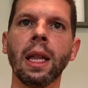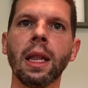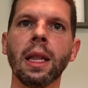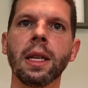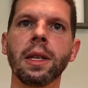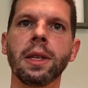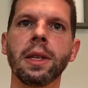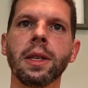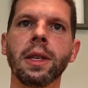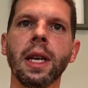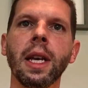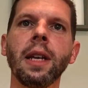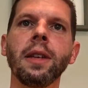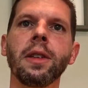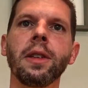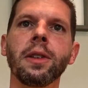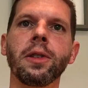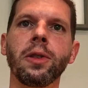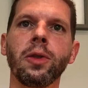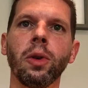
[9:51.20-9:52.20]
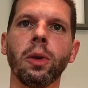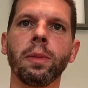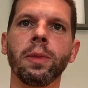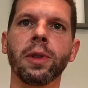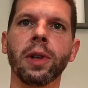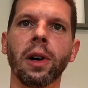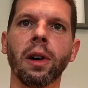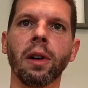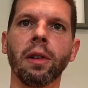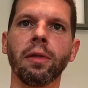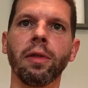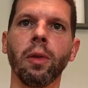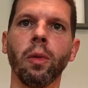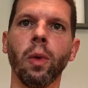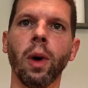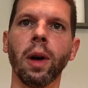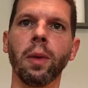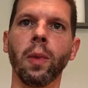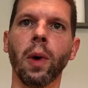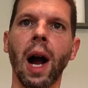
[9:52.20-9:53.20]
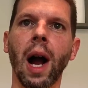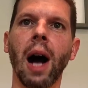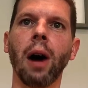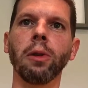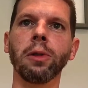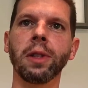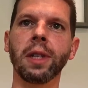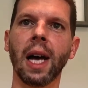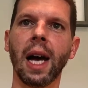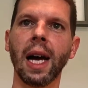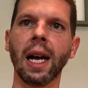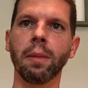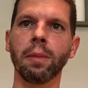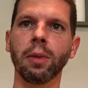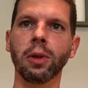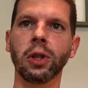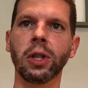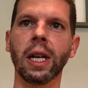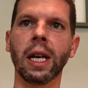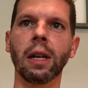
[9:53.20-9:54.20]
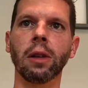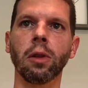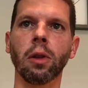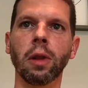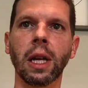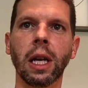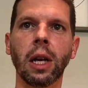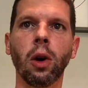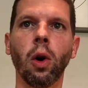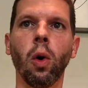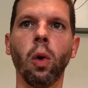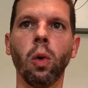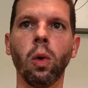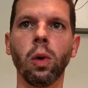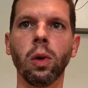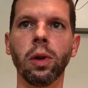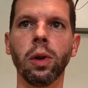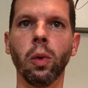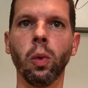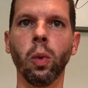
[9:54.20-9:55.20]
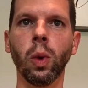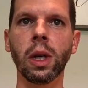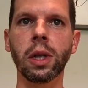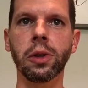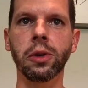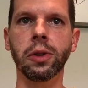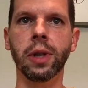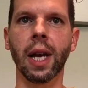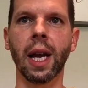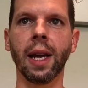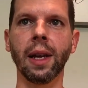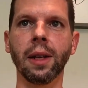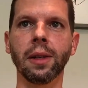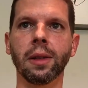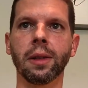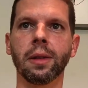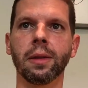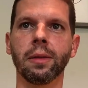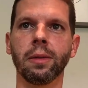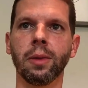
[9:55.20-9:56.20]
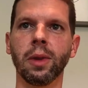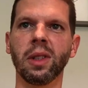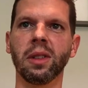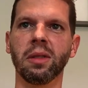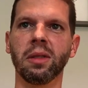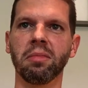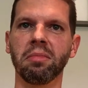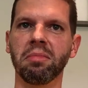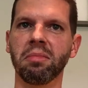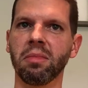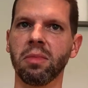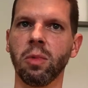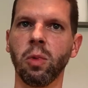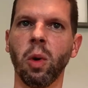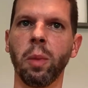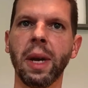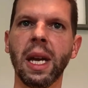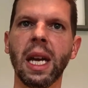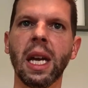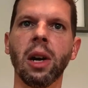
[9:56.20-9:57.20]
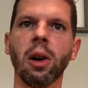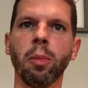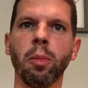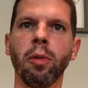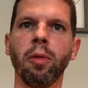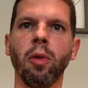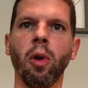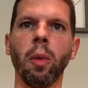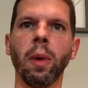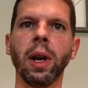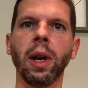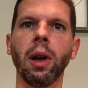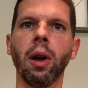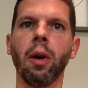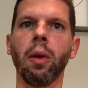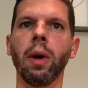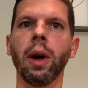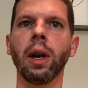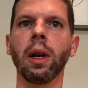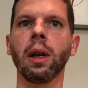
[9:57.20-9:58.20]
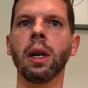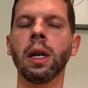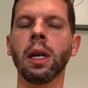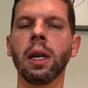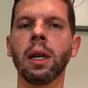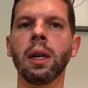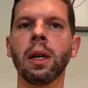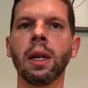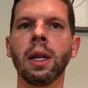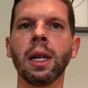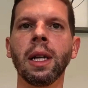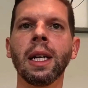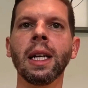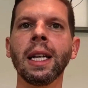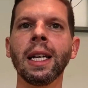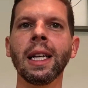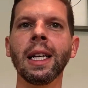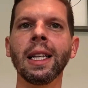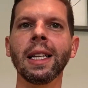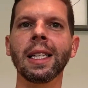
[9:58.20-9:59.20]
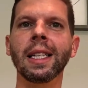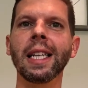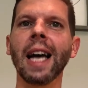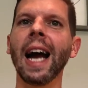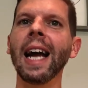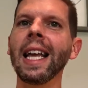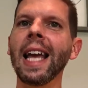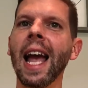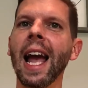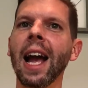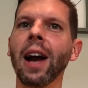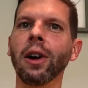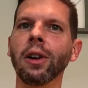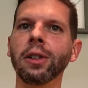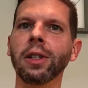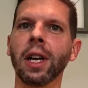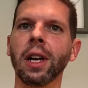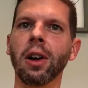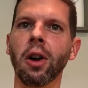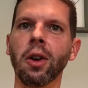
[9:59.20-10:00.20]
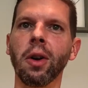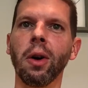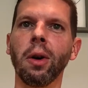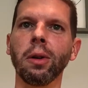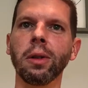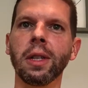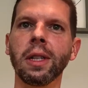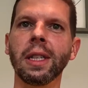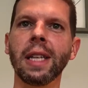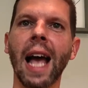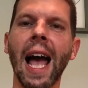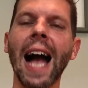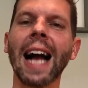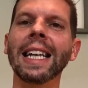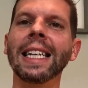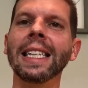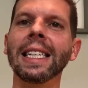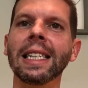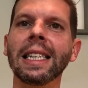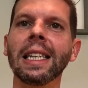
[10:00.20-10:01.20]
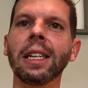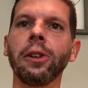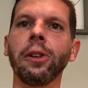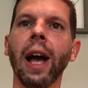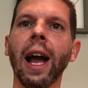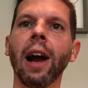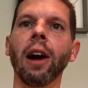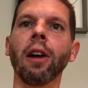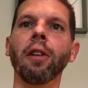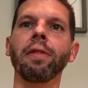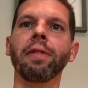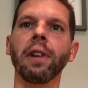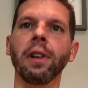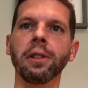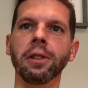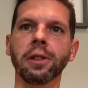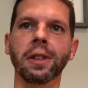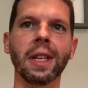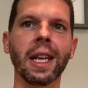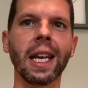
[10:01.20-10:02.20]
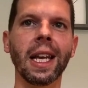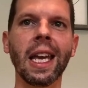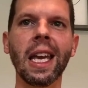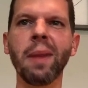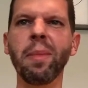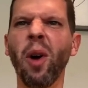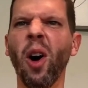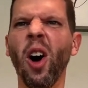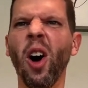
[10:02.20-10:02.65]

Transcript: This is easiest to observe when we're outside on particularly cold winter days, which will be here before we know it. The tiny hairs in our noses act as little air filters, and they keep